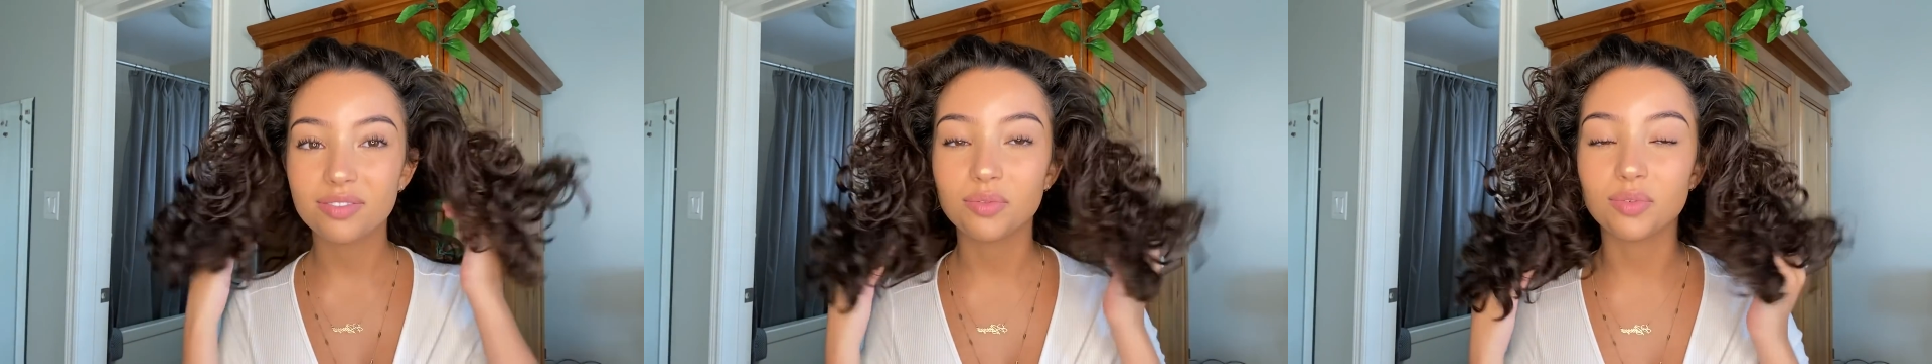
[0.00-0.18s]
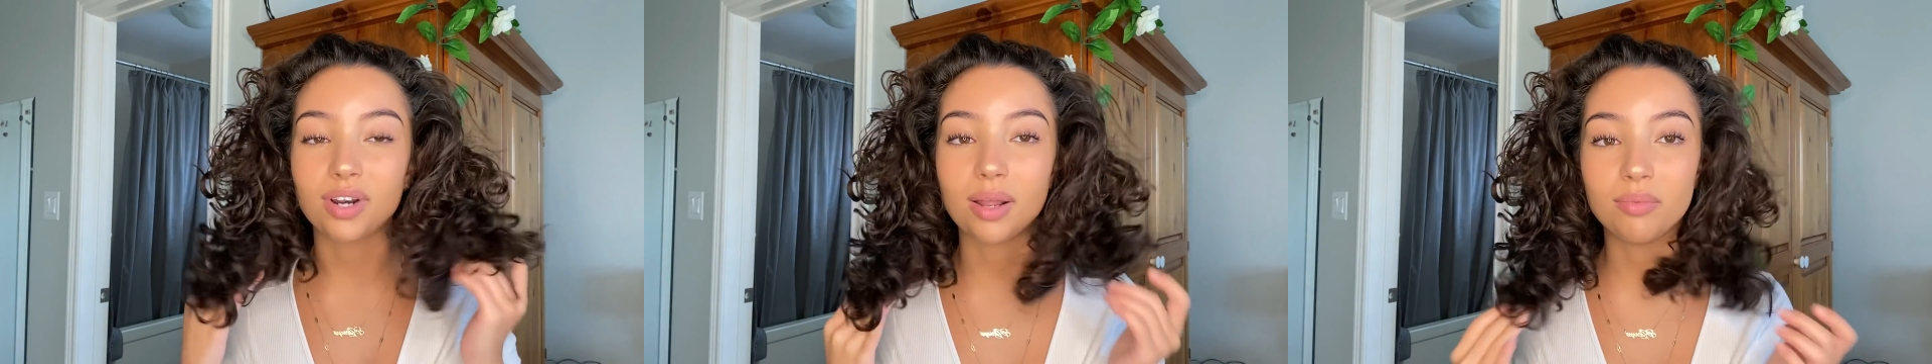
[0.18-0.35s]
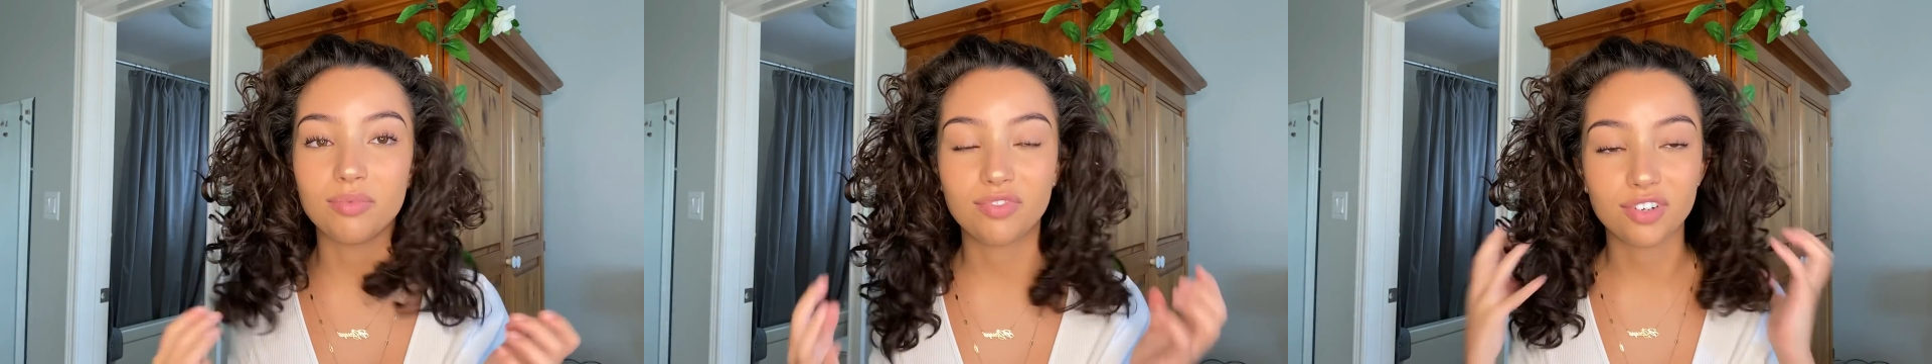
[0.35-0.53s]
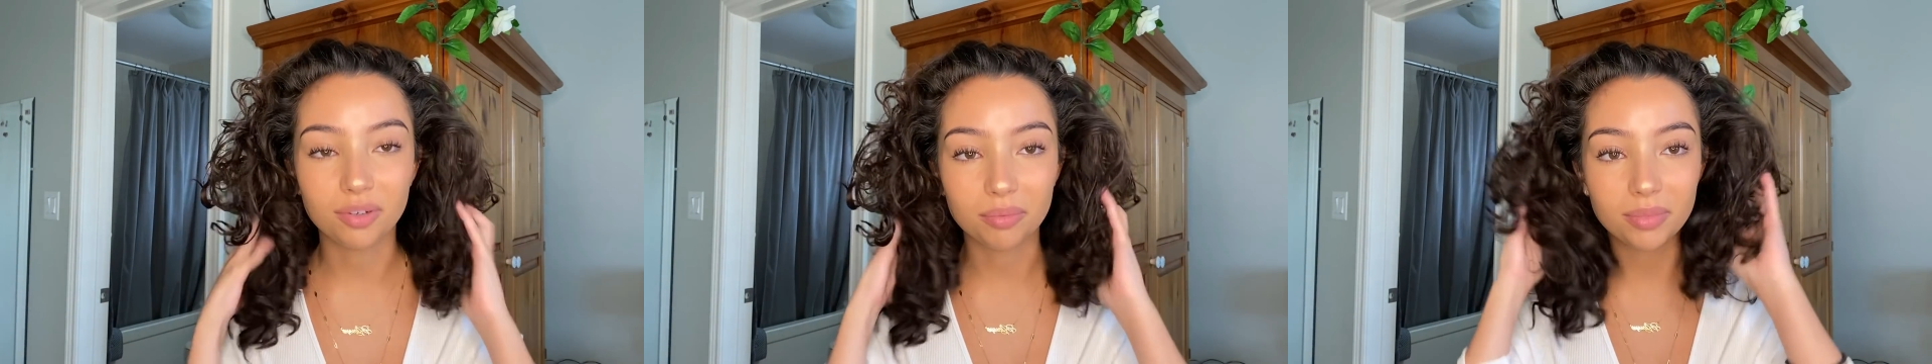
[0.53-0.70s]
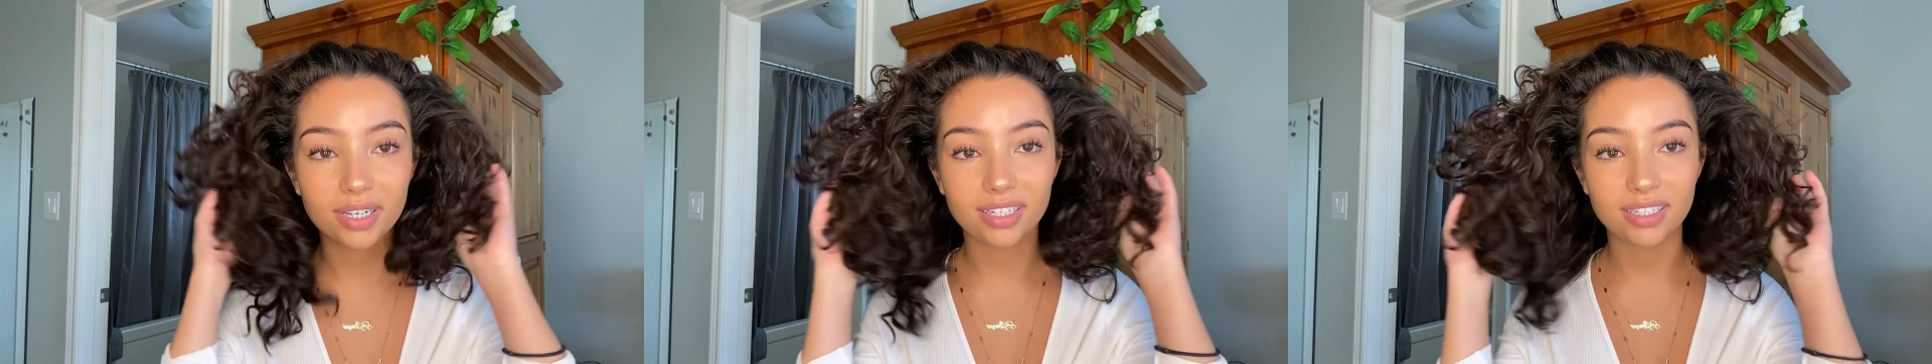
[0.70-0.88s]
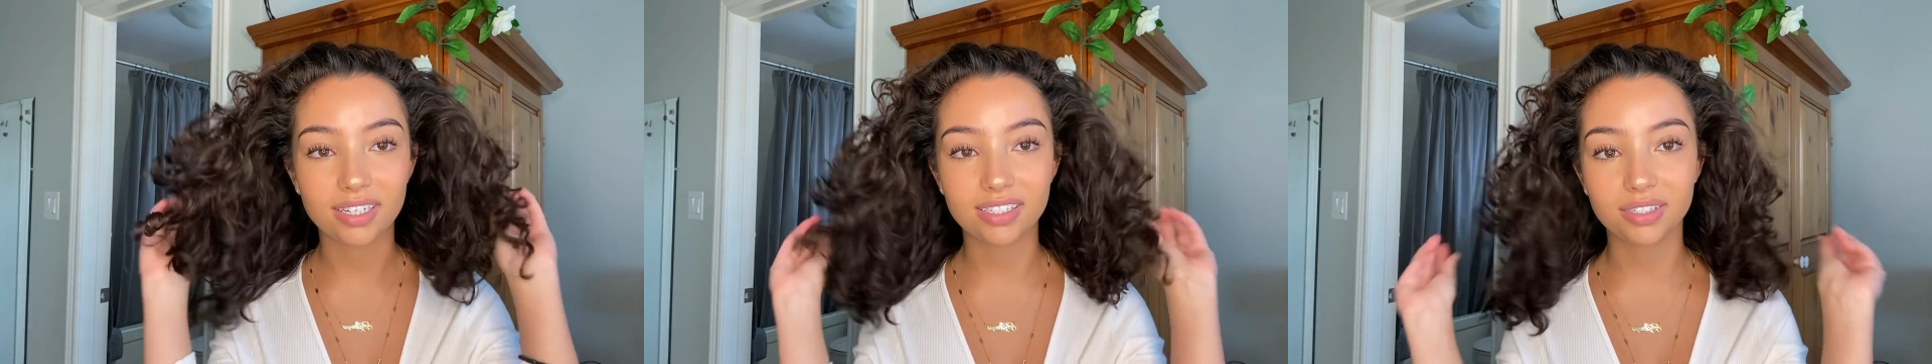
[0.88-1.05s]
when I'm
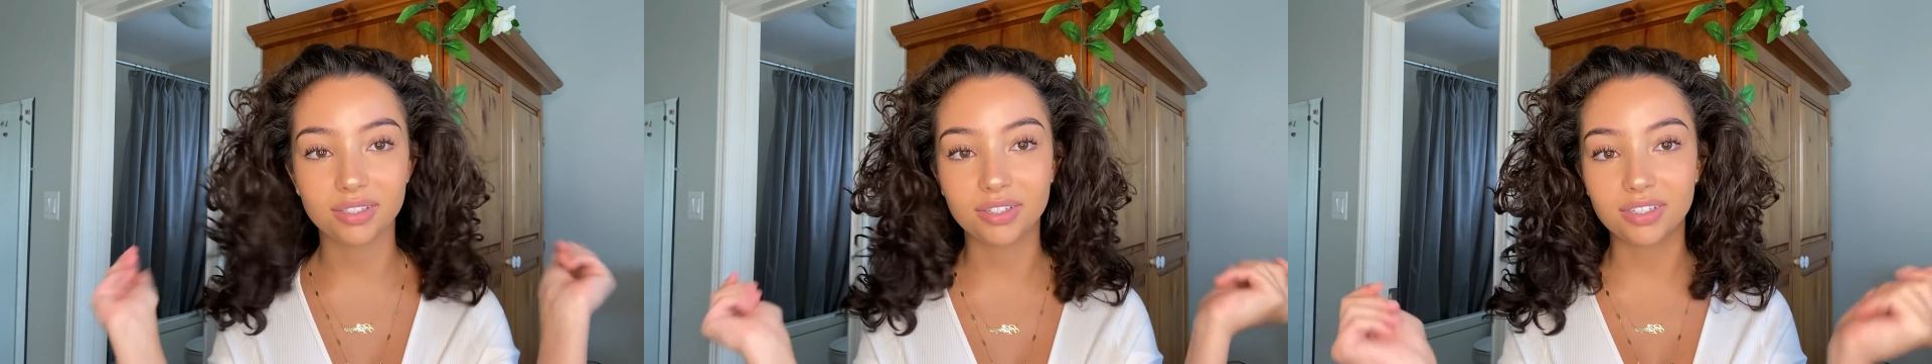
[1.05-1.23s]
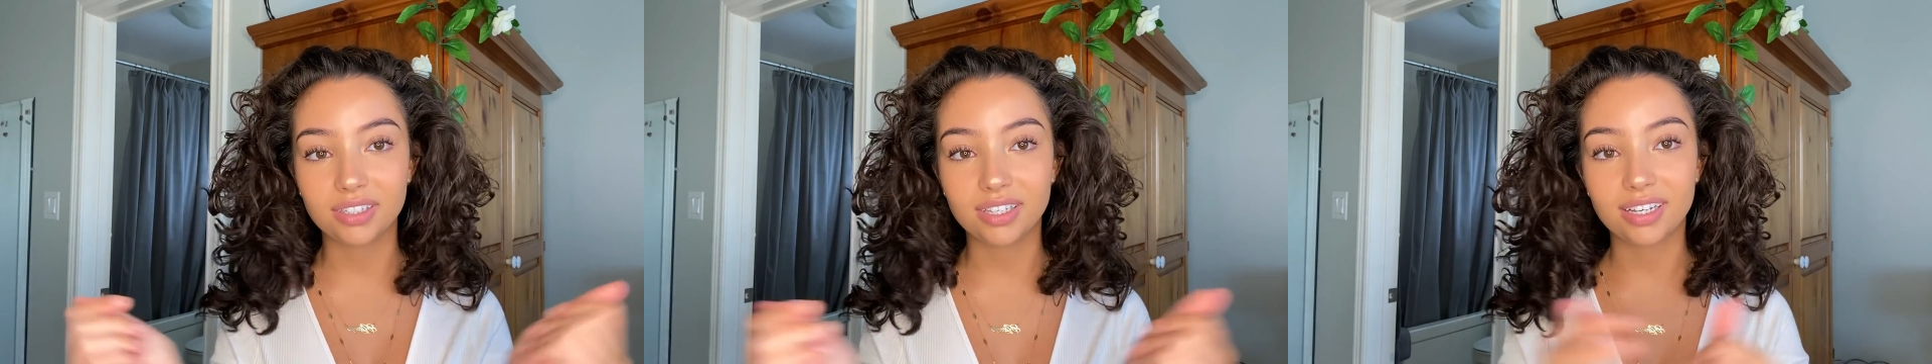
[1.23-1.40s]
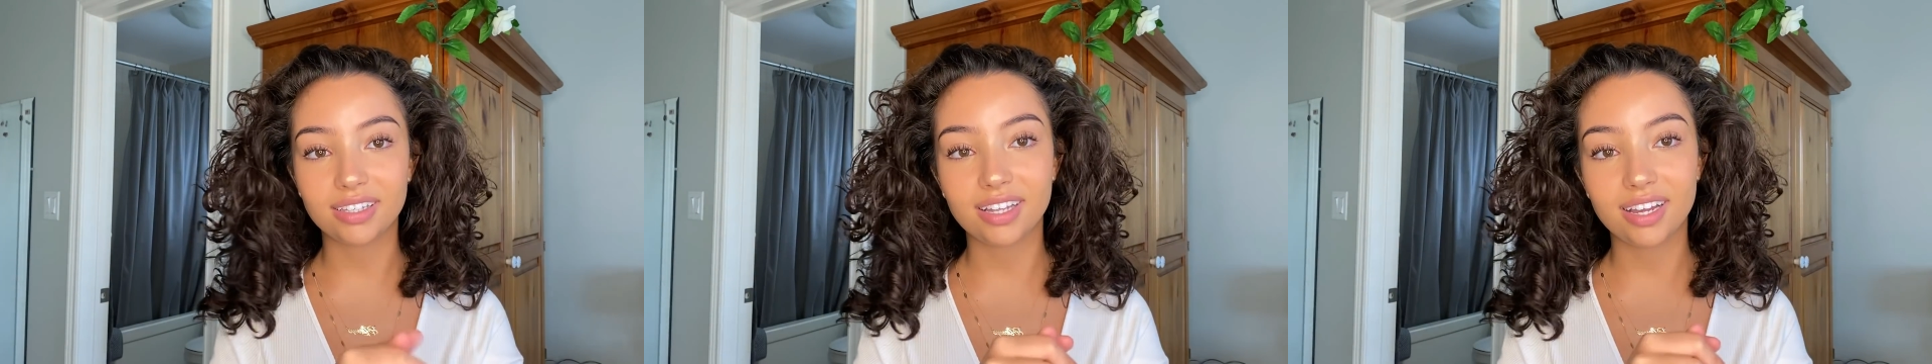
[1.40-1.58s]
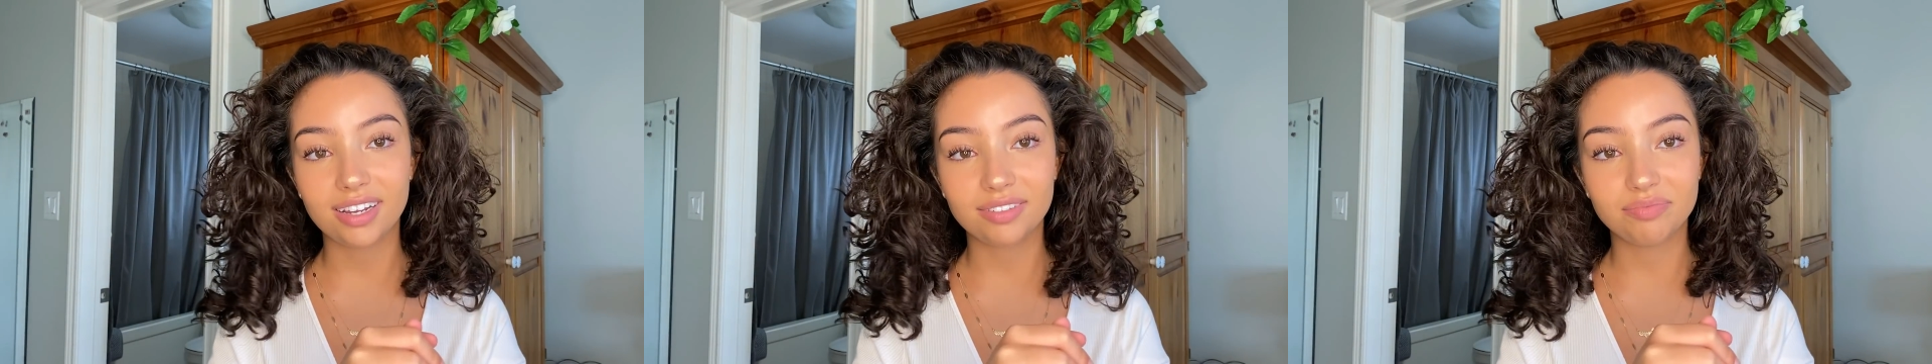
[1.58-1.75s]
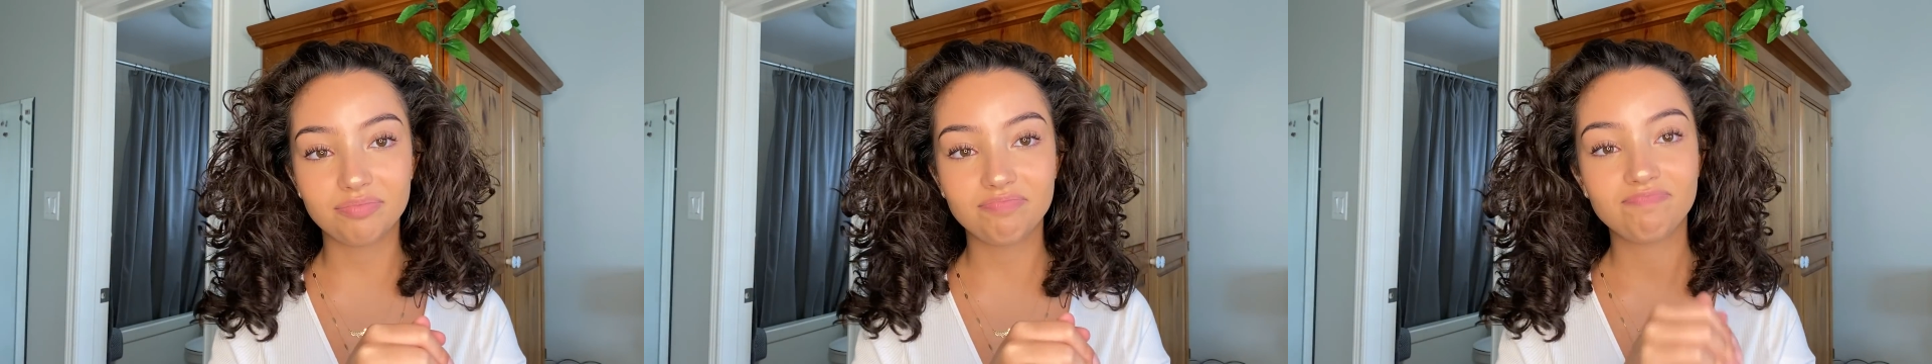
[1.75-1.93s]
filming it doesn't look like that.